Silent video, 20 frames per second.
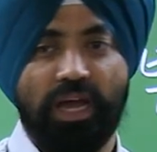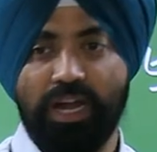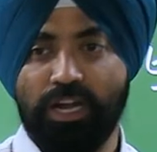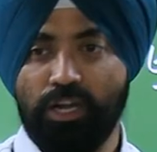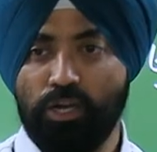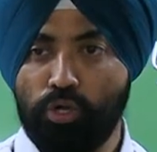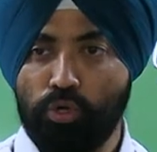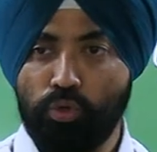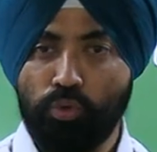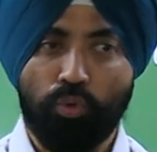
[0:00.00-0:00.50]

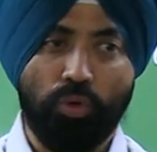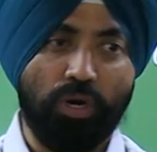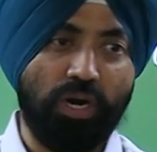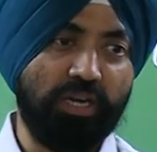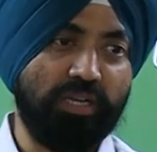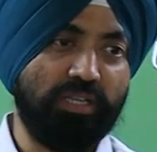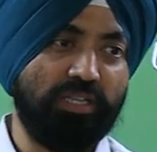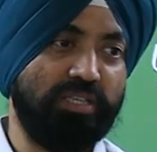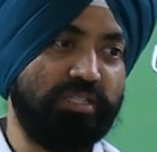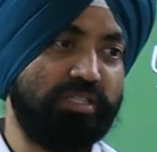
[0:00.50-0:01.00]
and two
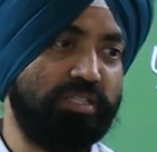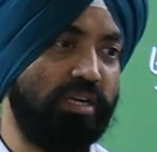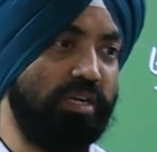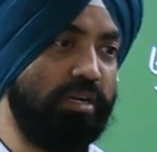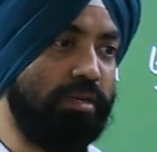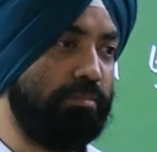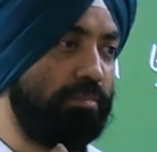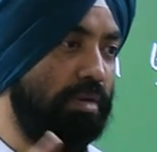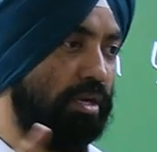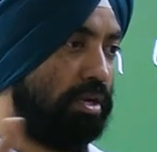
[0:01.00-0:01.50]

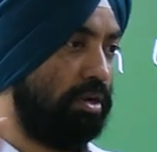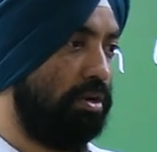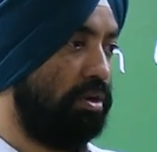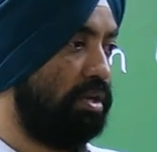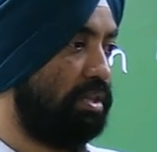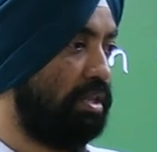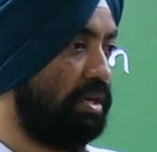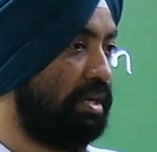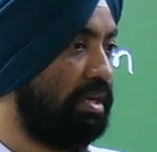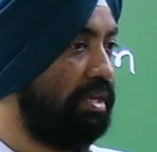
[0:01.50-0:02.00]
adjacent
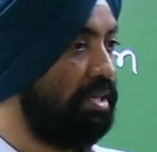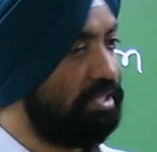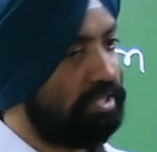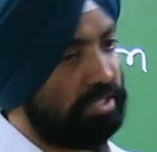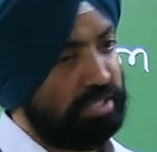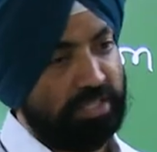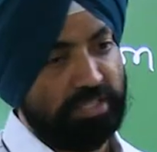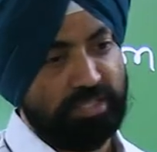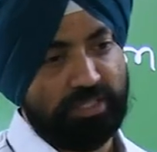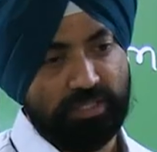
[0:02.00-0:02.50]
meteorological
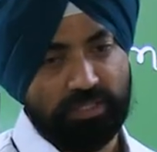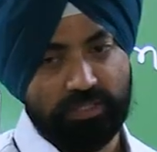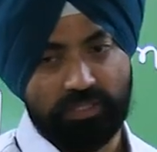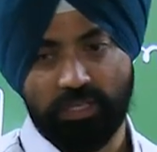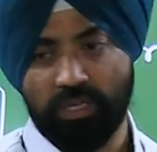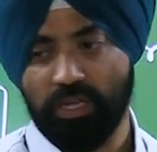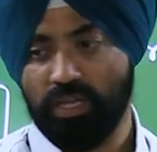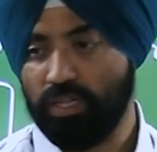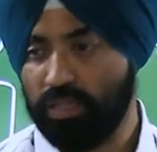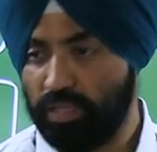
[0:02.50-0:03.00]
stations,
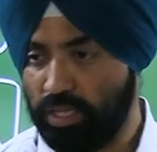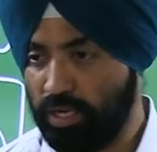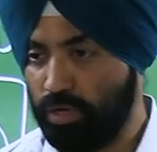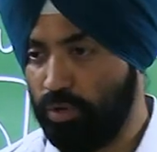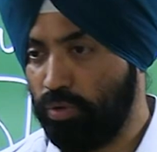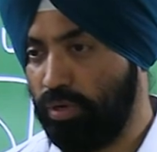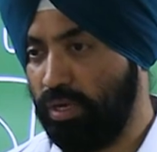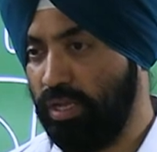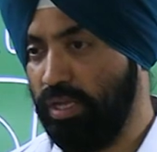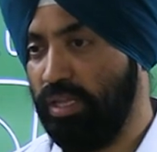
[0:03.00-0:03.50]
then
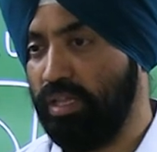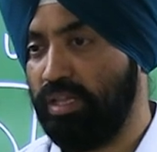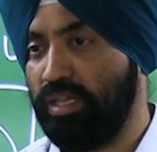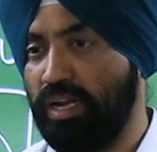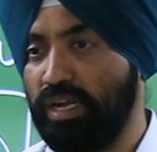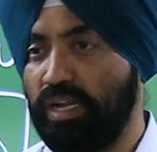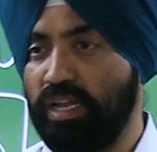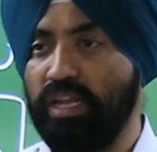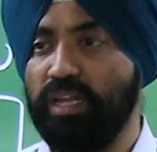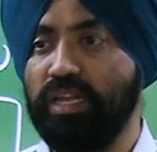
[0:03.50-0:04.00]
only
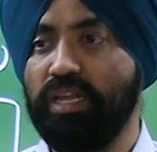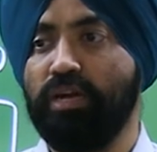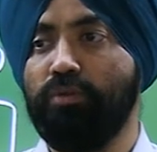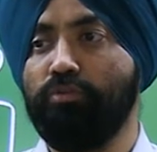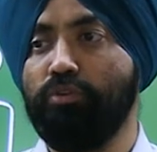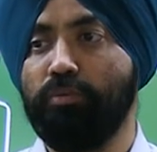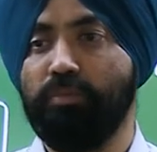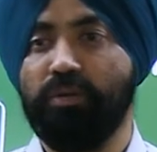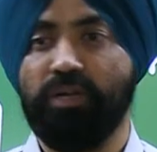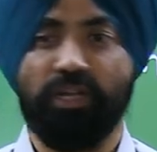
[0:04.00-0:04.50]
that area
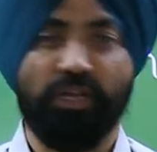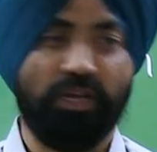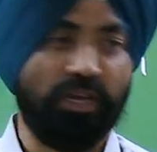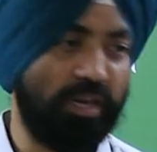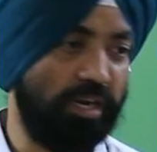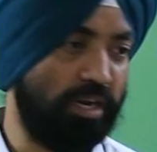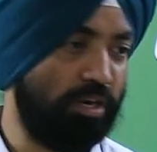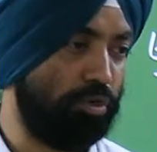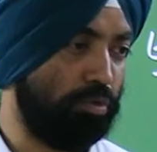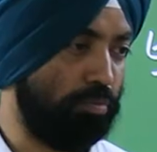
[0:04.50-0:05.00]
would be
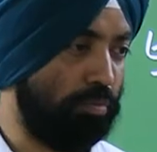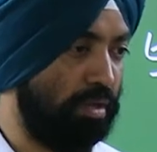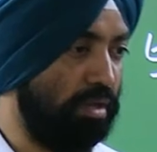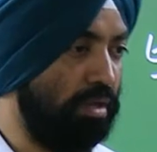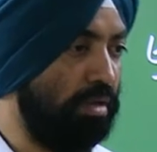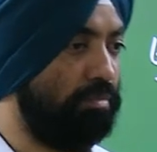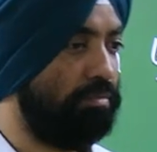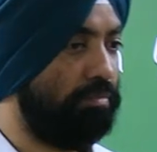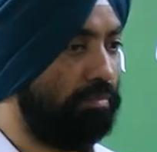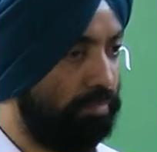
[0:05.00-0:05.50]
declared to
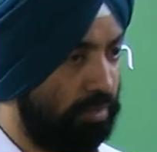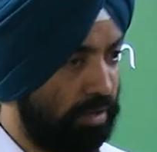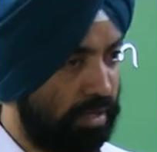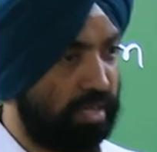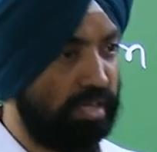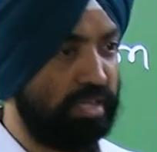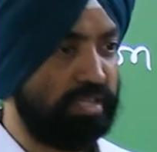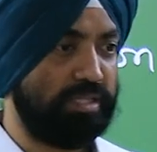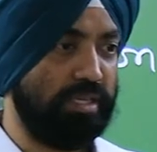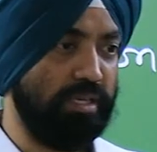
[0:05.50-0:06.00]
be
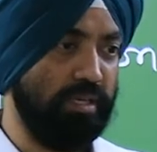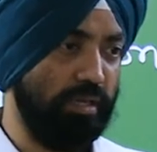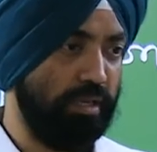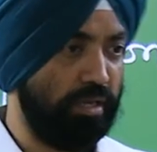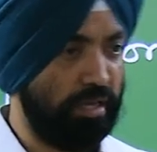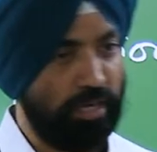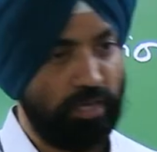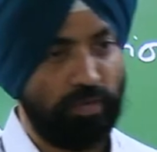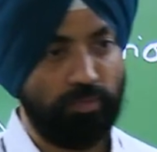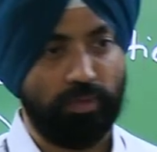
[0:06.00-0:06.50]
witnessing
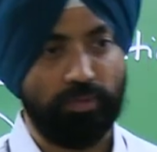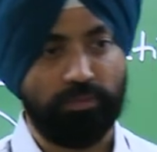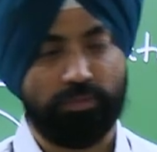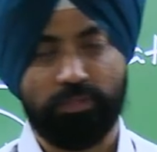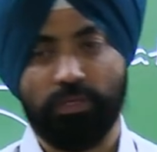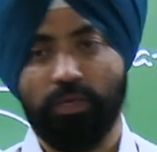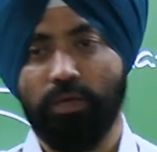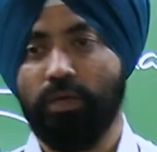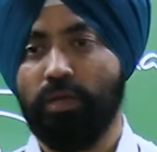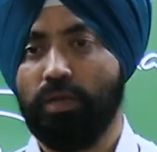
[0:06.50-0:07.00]
heat
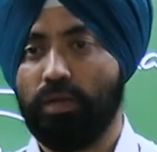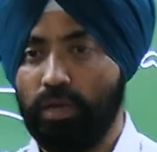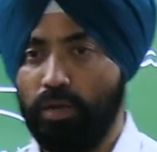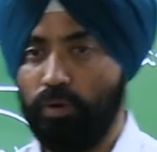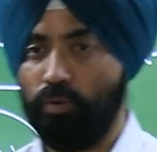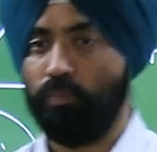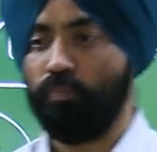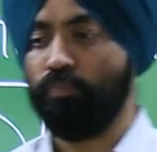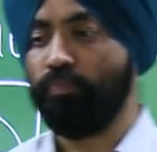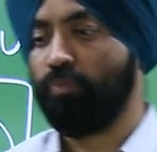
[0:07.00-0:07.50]
waves.
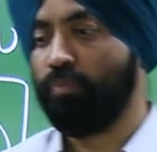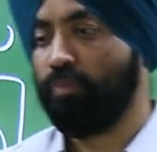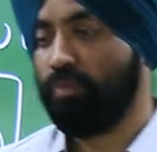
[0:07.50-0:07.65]
Now,